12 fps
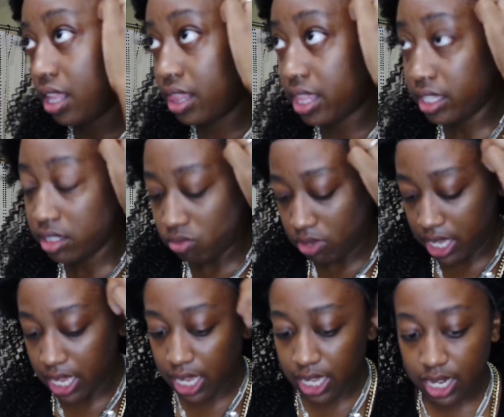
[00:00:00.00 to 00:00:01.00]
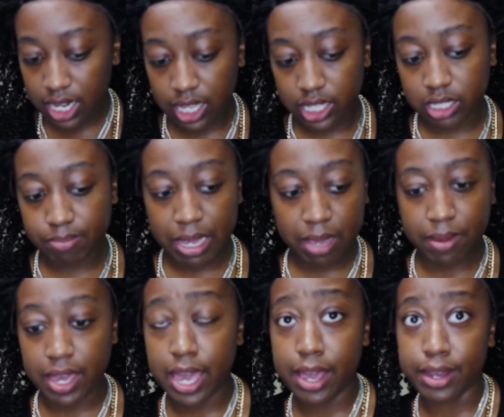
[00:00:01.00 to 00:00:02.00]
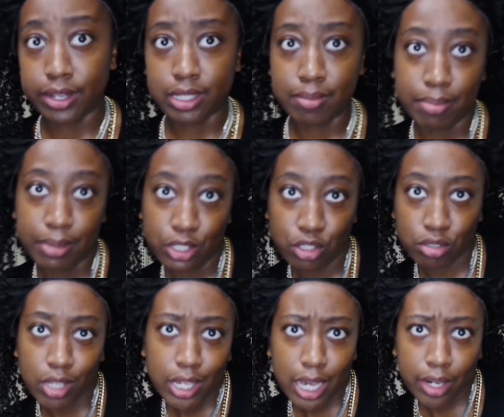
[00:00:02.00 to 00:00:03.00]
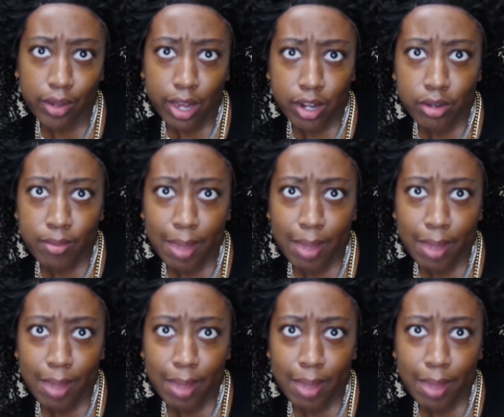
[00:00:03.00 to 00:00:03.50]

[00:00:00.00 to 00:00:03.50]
This wig needs baby hairs. But you think I know how to do